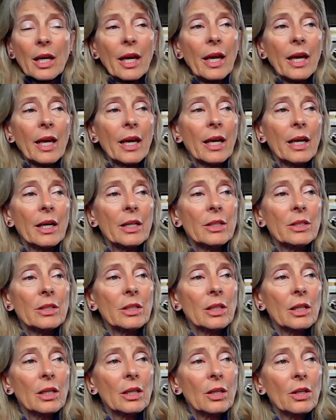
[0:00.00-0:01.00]

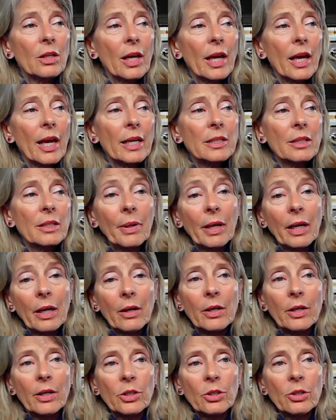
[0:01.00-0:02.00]
And as a
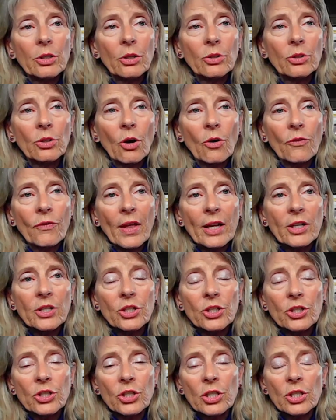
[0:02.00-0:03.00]
parent, you don't know if
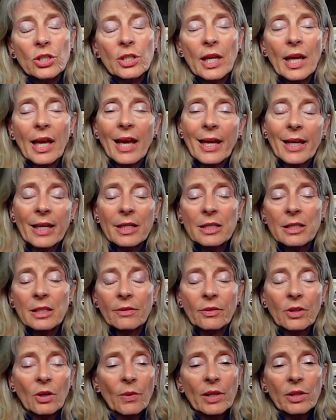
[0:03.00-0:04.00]
that's just the angst
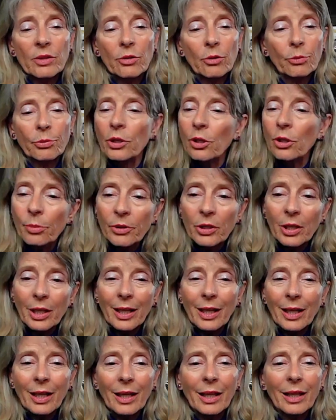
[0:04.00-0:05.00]
of going through
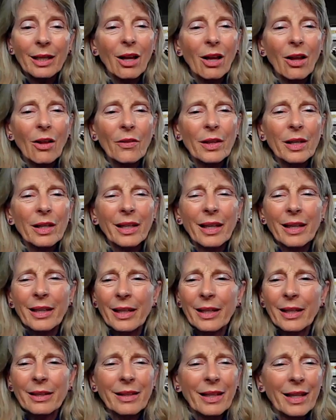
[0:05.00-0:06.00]
puberty and all the
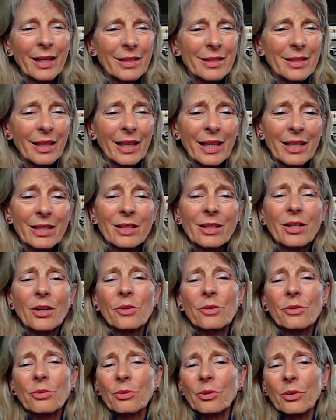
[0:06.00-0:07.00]
things that kids
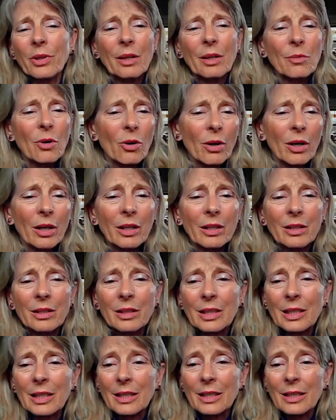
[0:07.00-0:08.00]
go through anymore,
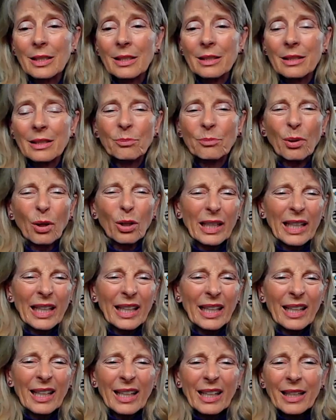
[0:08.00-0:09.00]
and the
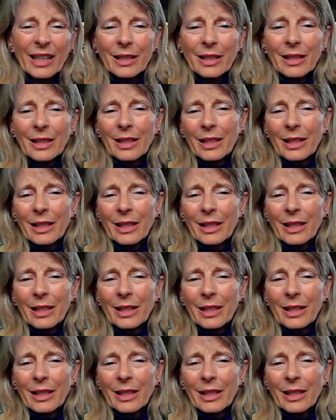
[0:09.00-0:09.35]
bullying and